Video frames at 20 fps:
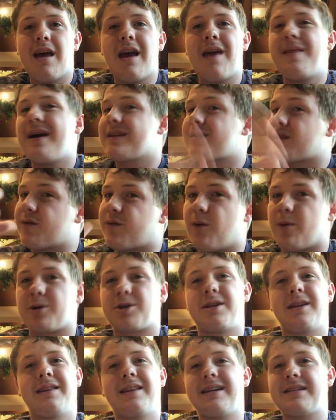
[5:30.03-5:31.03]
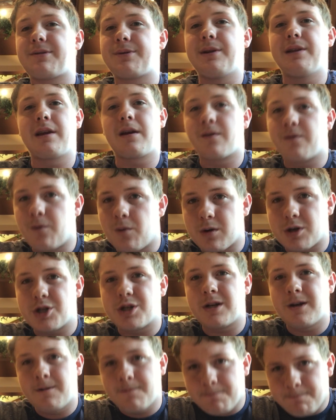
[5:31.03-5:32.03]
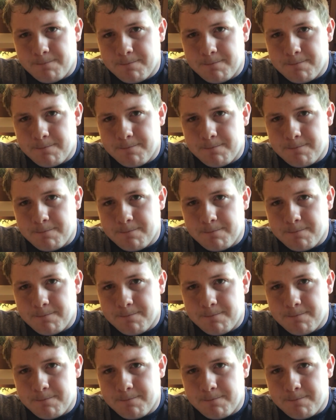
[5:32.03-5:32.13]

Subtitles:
And that's unfortunate. That's really unfortunate.